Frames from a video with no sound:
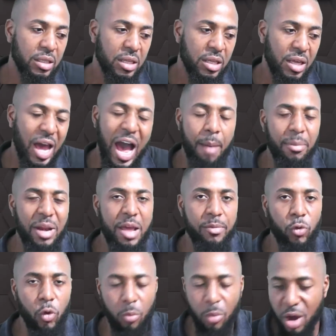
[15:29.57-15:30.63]
Can't blame
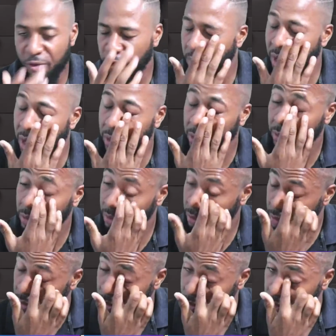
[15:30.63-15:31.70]
schoolboy football.
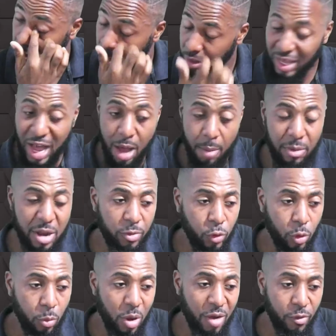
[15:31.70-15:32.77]
You can't blame
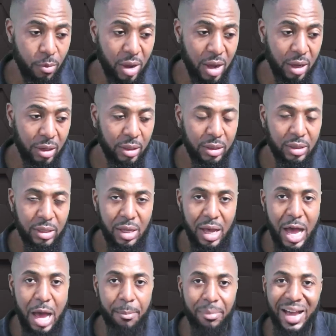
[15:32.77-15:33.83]
schoolboy football.
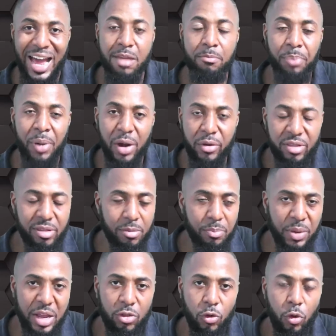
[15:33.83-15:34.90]
Kaim Paris
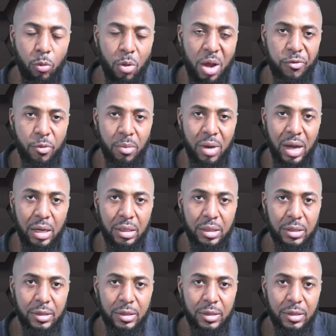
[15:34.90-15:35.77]
played schoolboy football.